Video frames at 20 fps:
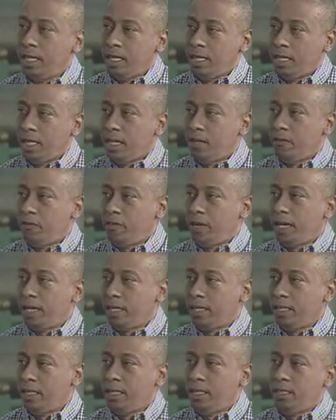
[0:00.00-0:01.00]
that affect
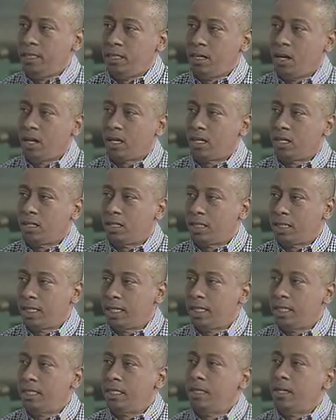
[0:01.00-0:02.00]
the darker
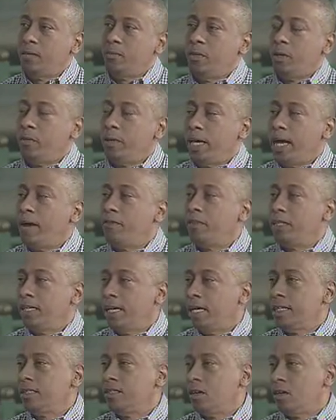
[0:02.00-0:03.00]
skin, but we haven't
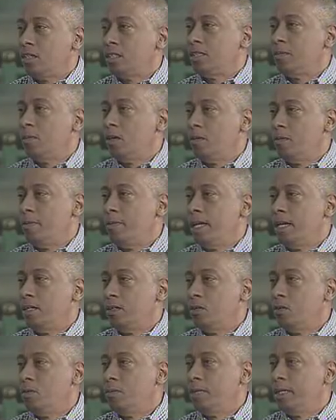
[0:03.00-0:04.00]
yet talked about
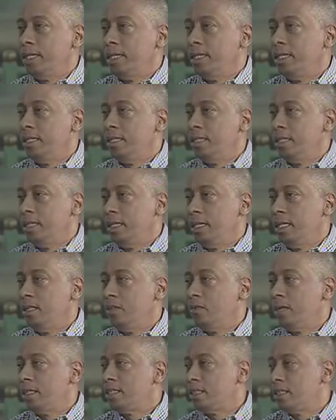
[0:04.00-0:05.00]
melanoma in the
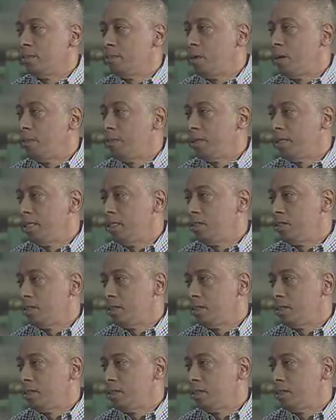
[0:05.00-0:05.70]
rest of the population.